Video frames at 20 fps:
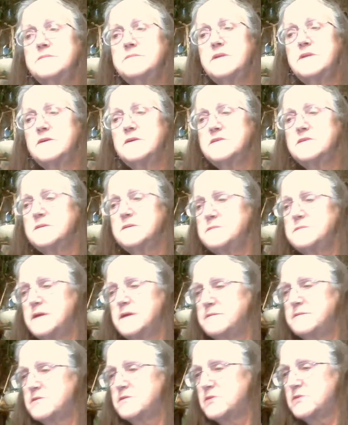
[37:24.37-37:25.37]
There's some
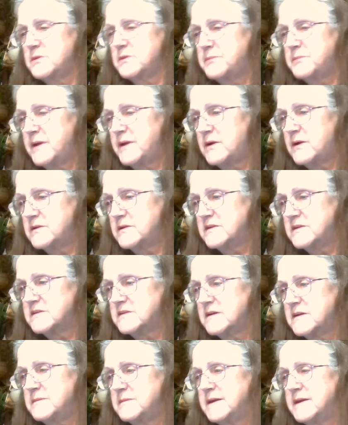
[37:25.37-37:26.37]
type of repair that's
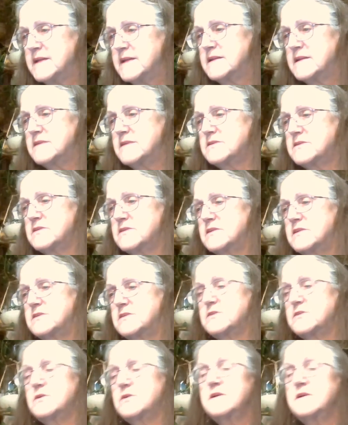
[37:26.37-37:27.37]
coming in that's
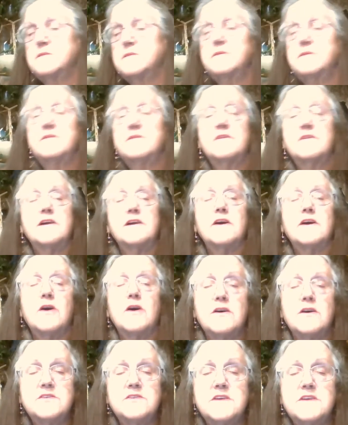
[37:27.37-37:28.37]
going to be very
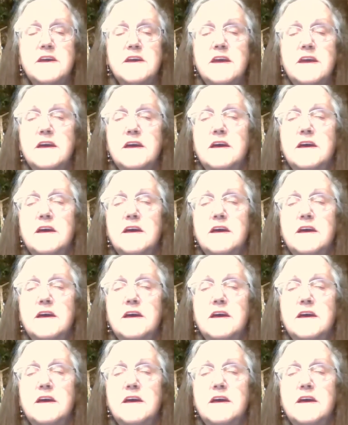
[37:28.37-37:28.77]
costly.